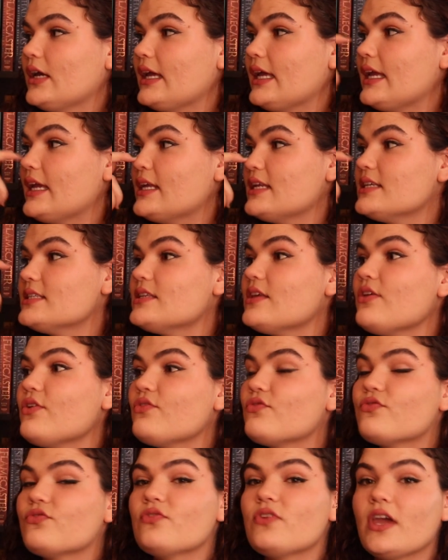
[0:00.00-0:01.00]
it is a
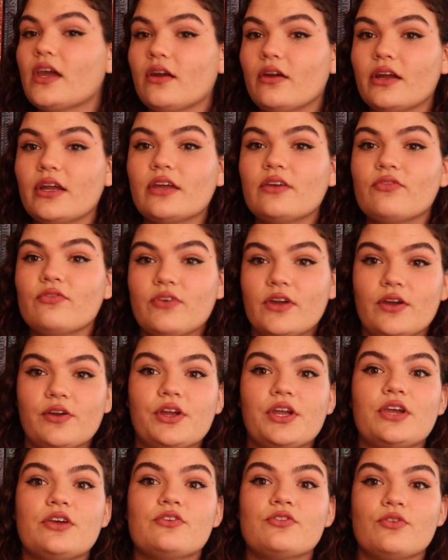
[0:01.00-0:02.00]
very,
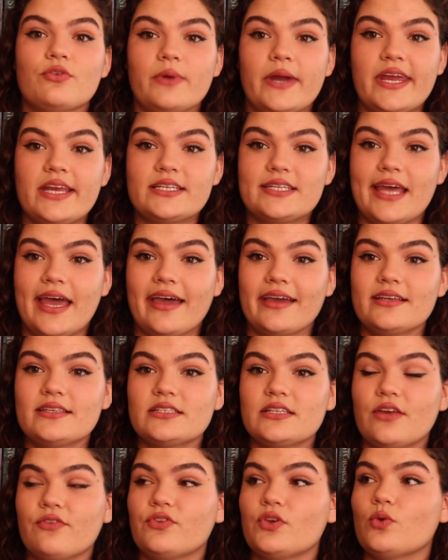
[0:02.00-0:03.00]
very great
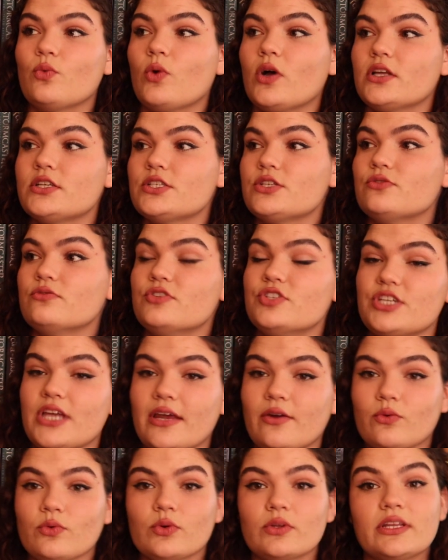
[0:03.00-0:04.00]
text if you want to
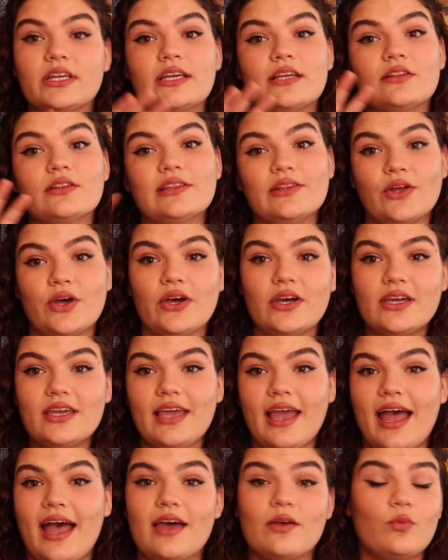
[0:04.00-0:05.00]
generally look
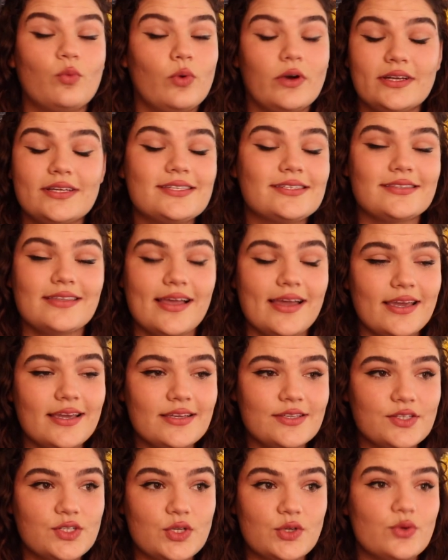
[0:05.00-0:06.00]
at what it's
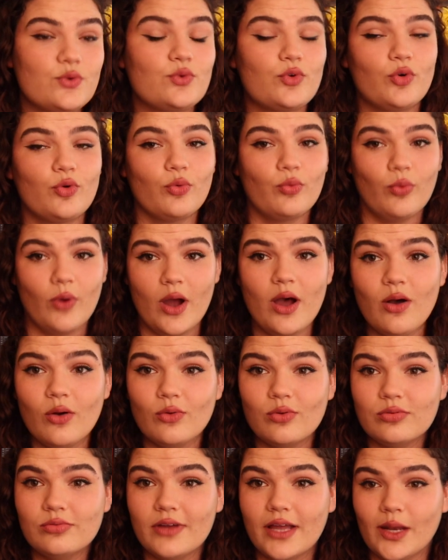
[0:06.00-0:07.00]
like to grow